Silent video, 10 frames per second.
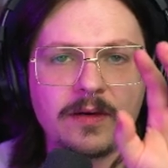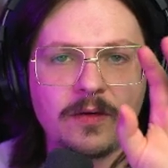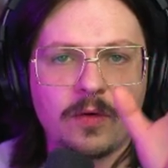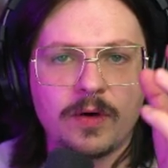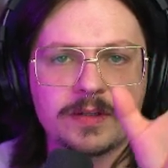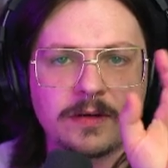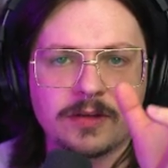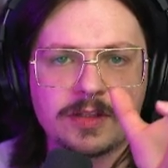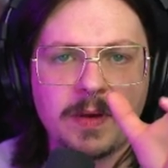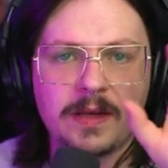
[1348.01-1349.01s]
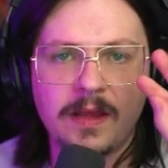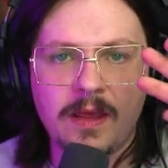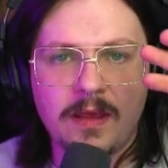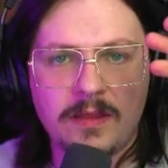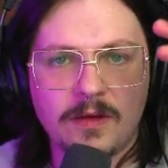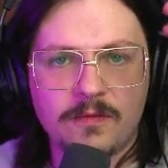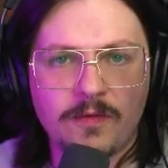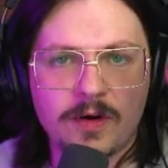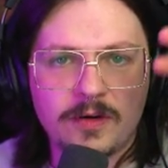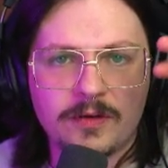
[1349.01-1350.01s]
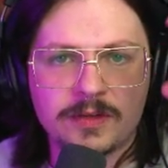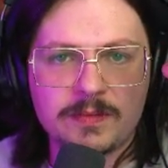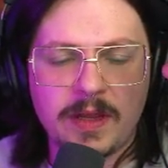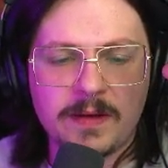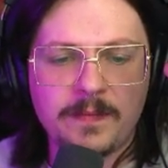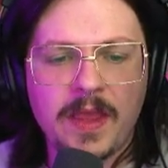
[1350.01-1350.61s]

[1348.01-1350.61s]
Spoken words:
horizontal spin, the vertical spin,